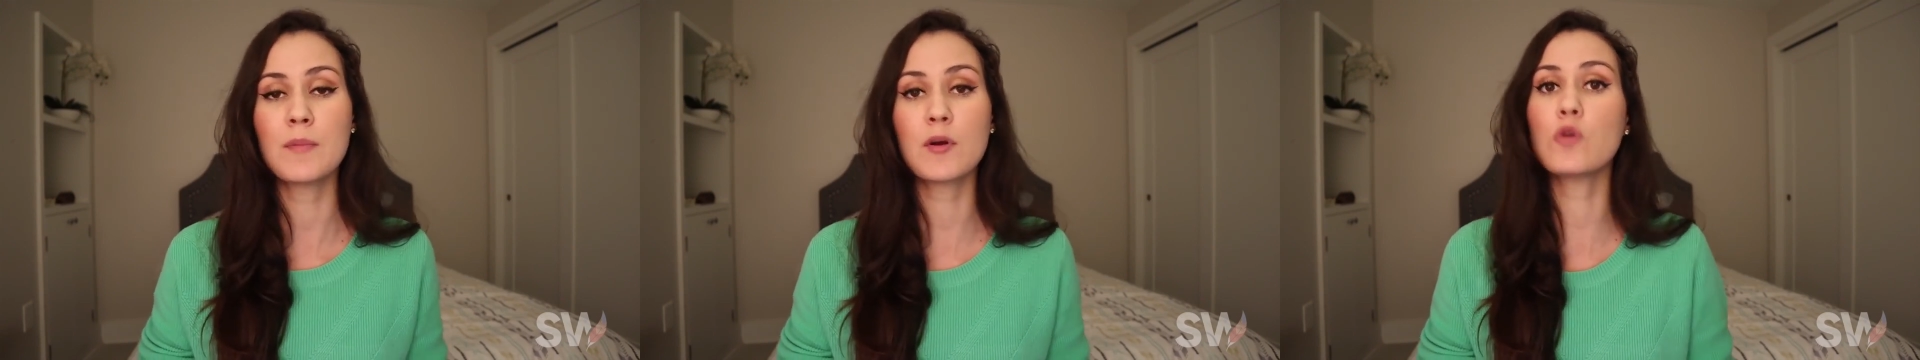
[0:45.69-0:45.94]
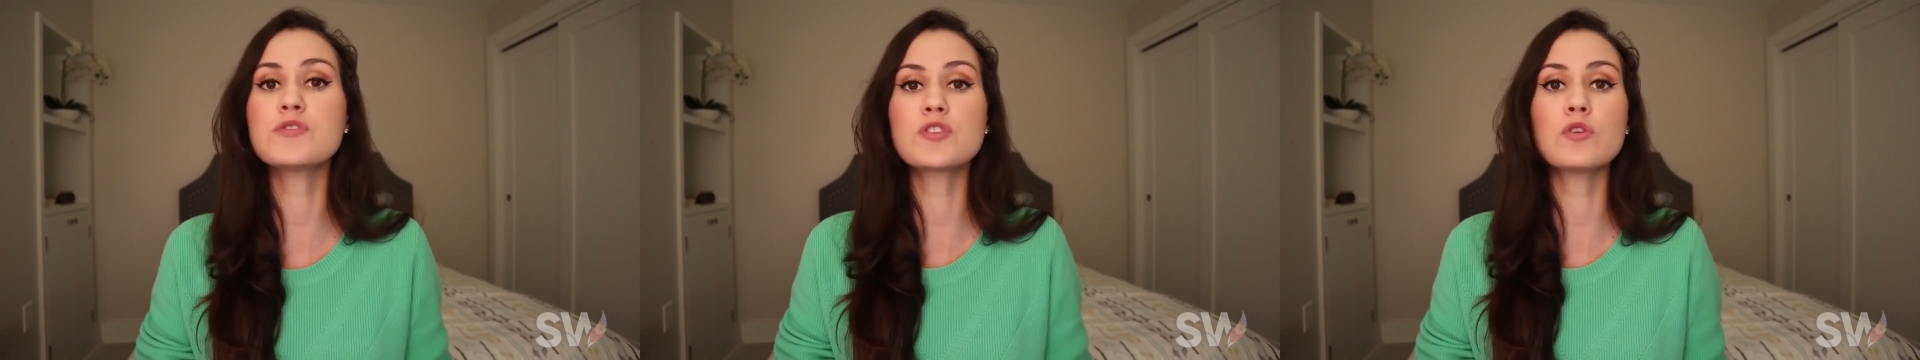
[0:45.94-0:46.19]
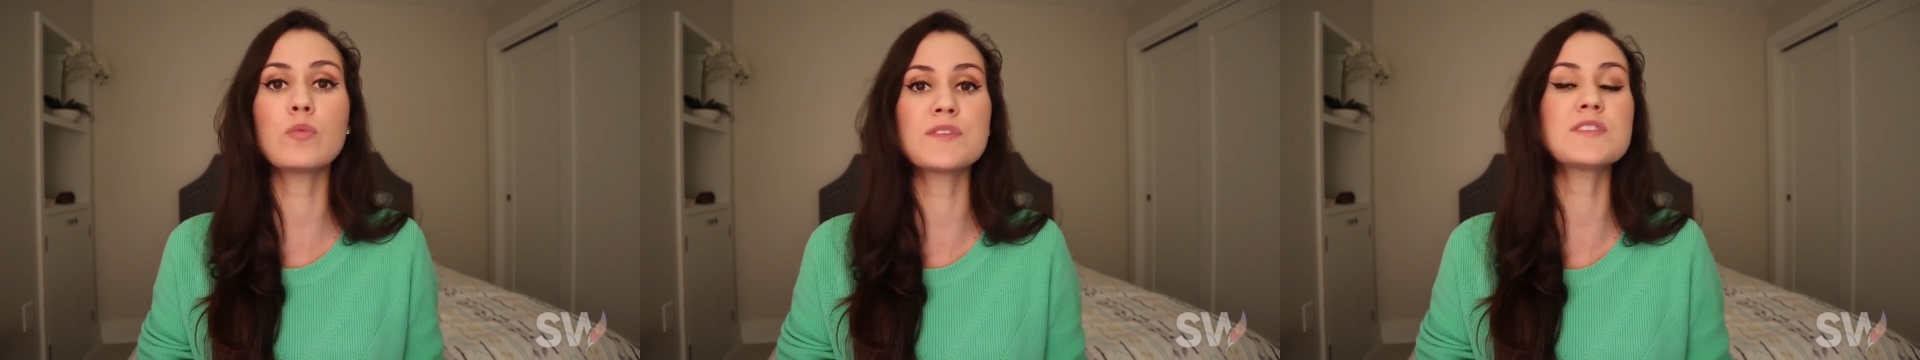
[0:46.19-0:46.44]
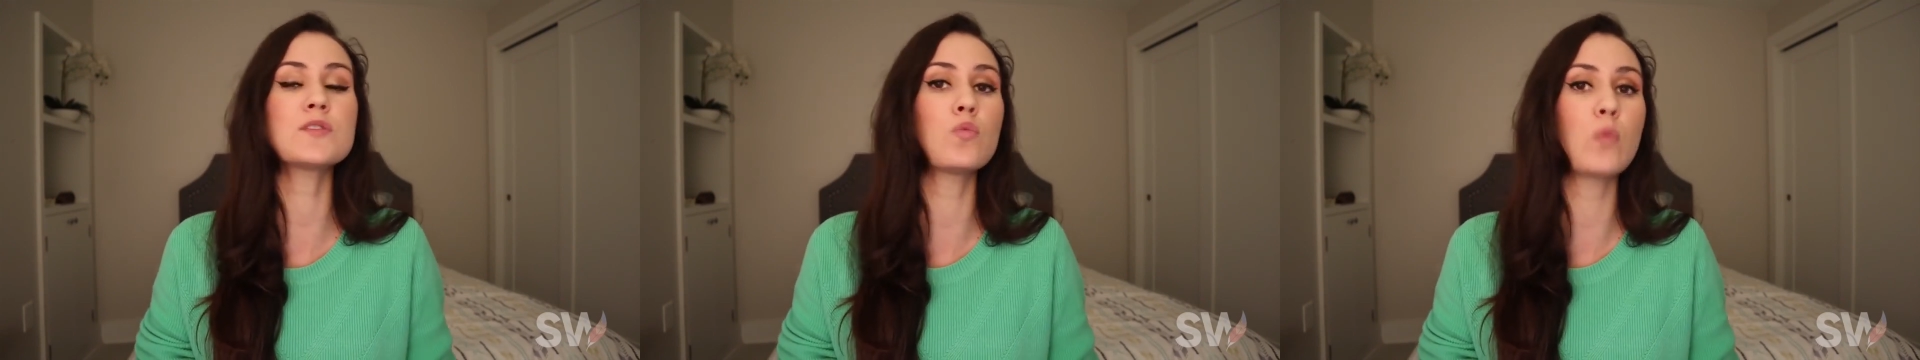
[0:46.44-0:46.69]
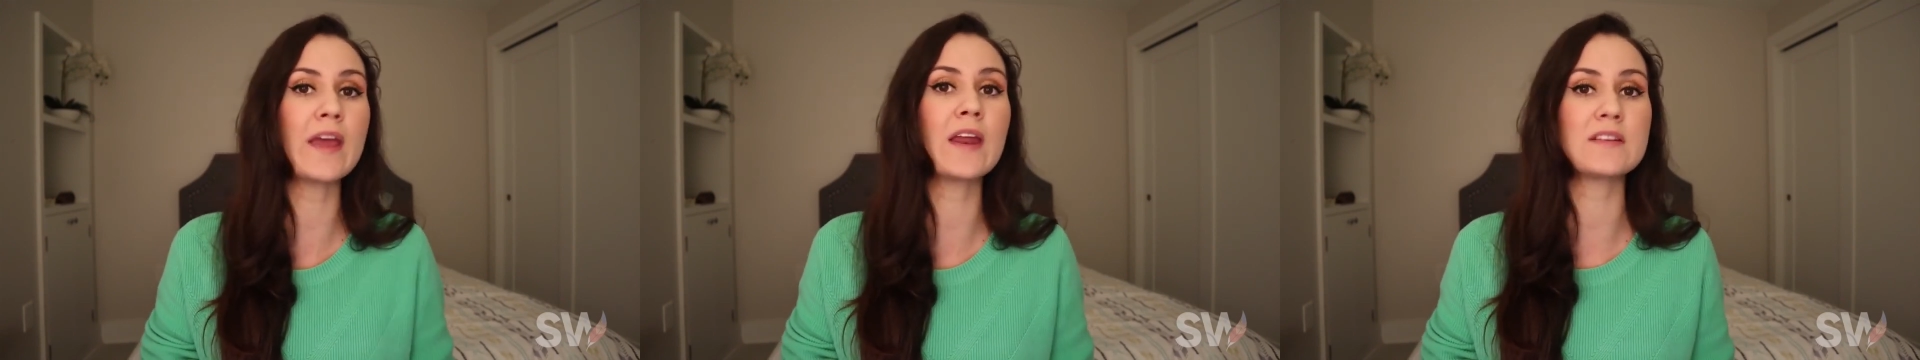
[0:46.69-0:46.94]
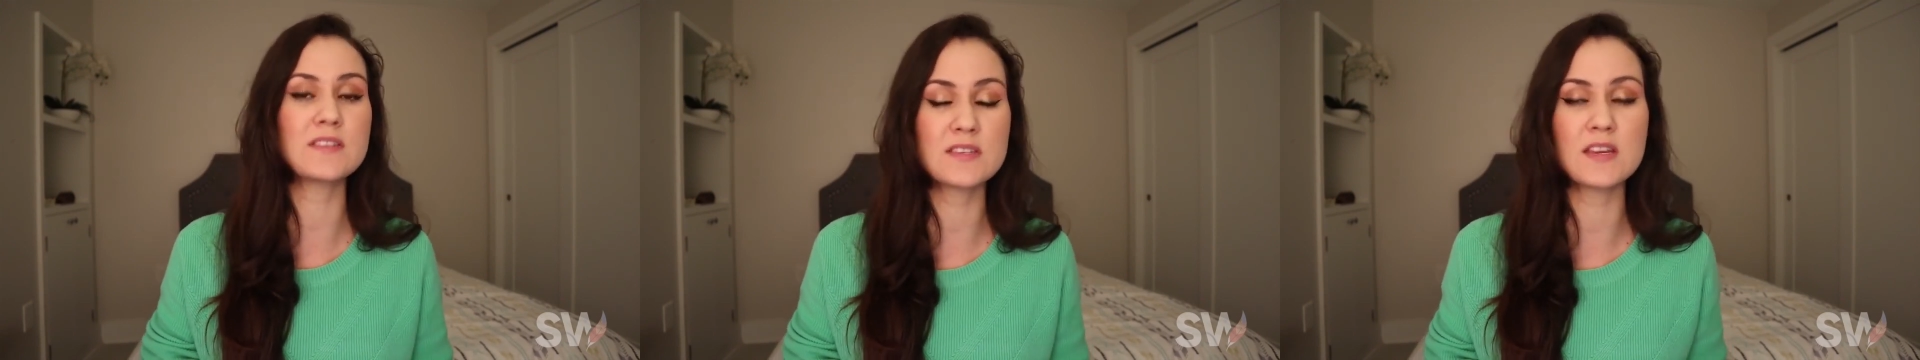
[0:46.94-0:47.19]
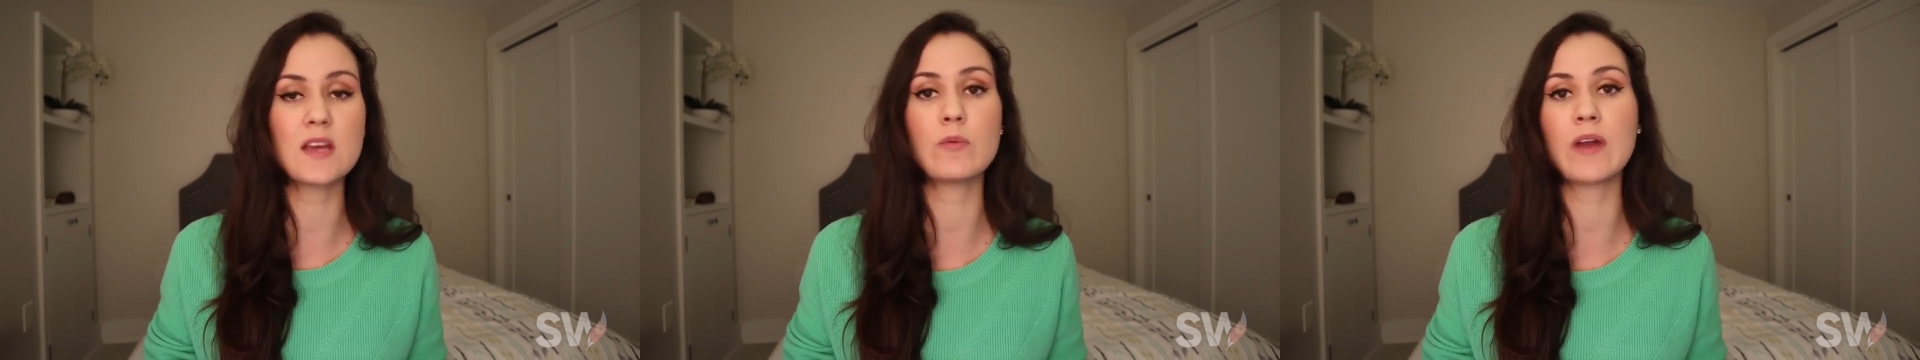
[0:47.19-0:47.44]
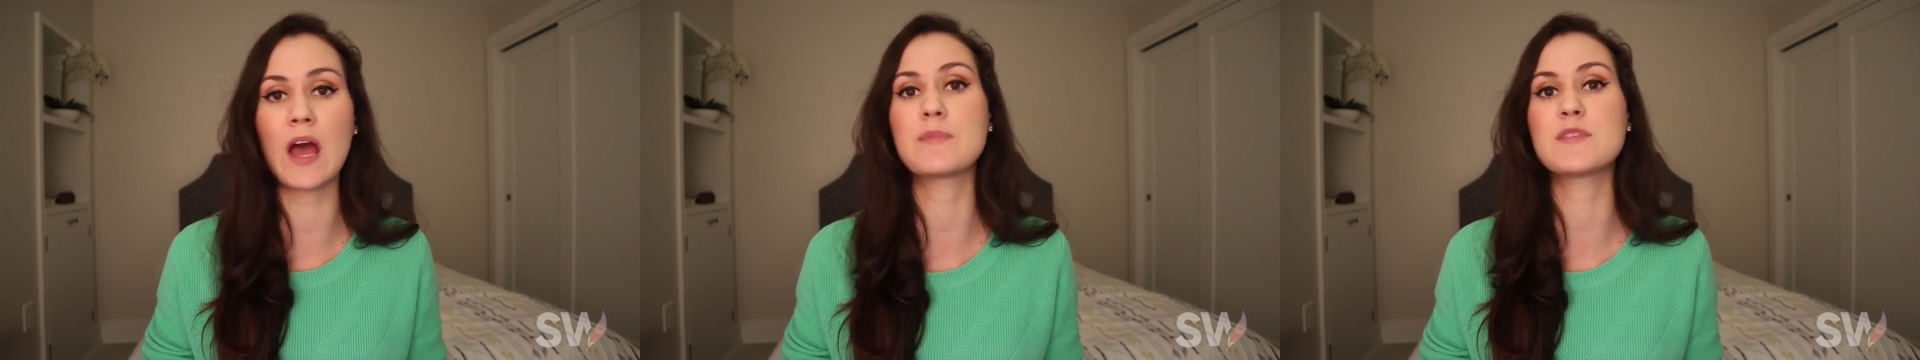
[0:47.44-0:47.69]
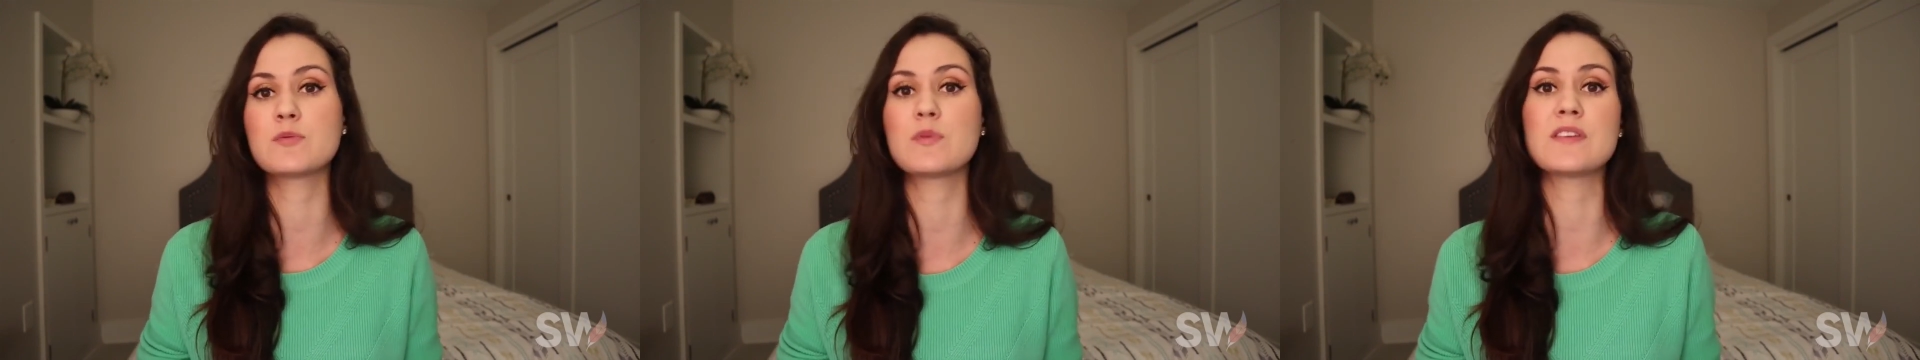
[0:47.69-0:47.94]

but also wants to wait and see what happens